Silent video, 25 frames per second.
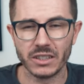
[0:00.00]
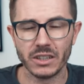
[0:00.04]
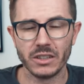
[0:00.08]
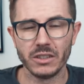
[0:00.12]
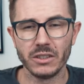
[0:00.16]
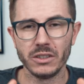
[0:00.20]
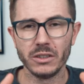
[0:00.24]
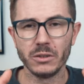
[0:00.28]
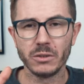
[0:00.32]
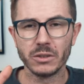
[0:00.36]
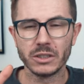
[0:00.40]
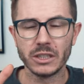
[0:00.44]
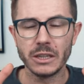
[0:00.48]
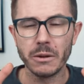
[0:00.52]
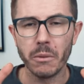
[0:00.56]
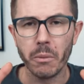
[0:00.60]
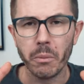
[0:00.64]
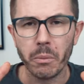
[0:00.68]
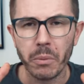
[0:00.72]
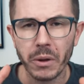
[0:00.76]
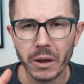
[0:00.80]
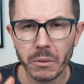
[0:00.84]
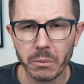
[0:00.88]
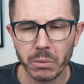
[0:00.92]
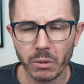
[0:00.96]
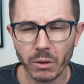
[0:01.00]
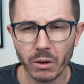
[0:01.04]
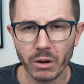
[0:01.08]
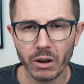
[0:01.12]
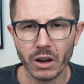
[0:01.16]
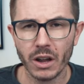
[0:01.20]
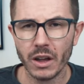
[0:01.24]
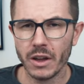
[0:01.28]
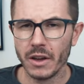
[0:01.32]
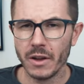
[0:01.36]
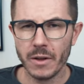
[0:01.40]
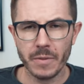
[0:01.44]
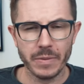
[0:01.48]
So you'll see
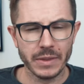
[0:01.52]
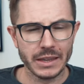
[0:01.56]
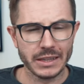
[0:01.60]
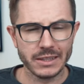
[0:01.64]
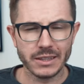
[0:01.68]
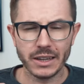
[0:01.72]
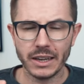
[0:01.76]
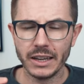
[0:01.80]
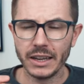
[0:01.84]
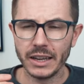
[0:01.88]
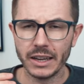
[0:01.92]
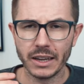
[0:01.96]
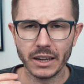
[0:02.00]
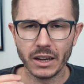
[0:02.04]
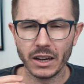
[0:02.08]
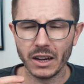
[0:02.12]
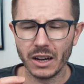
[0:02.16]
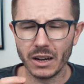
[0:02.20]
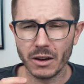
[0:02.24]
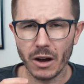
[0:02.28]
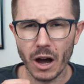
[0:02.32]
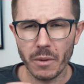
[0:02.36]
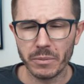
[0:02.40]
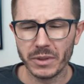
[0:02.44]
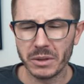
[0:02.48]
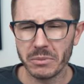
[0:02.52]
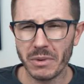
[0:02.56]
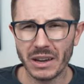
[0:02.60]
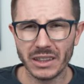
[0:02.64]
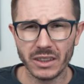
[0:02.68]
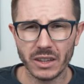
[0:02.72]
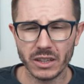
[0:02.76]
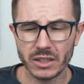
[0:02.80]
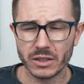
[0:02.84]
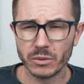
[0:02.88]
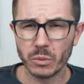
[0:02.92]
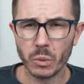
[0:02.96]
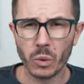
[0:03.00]
people saying uh,
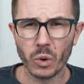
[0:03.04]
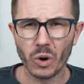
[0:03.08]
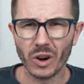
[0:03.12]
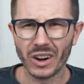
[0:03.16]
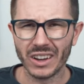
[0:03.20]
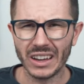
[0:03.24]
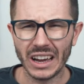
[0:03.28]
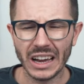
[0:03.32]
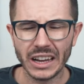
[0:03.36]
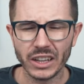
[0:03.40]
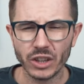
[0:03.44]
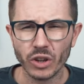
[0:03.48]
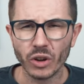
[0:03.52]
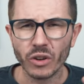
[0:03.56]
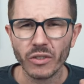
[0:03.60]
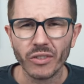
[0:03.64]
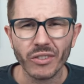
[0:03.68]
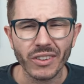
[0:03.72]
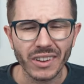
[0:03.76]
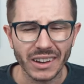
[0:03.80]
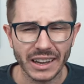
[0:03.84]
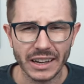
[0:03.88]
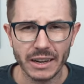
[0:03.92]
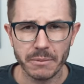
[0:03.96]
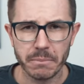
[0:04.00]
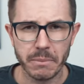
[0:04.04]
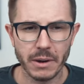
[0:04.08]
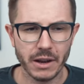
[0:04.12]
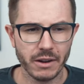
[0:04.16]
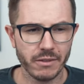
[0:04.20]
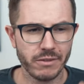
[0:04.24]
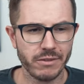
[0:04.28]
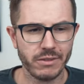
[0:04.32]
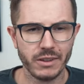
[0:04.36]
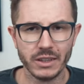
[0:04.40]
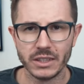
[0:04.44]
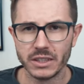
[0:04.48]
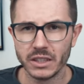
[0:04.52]
OptiMind doesn't work, I don't feel any
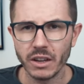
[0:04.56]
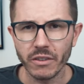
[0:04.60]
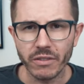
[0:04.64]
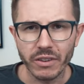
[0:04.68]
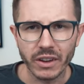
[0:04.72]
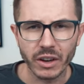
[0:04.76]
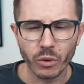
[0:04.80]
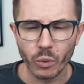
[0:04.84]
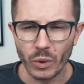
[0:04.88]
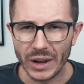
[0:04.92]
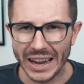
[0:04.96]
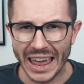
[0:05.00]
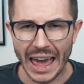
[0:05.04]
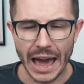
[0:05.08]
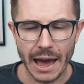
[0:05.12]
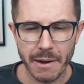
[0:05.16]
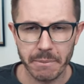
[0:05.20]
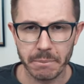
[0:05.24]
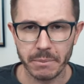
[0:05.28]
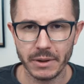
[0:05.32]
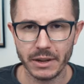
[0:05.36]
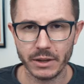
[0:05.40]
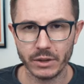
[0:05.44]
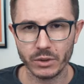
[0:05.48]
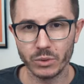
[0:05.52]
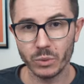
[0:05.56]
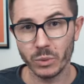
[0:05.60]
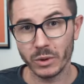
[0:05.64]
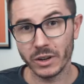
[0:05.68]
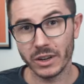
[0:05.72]
benefits, nothing really happens.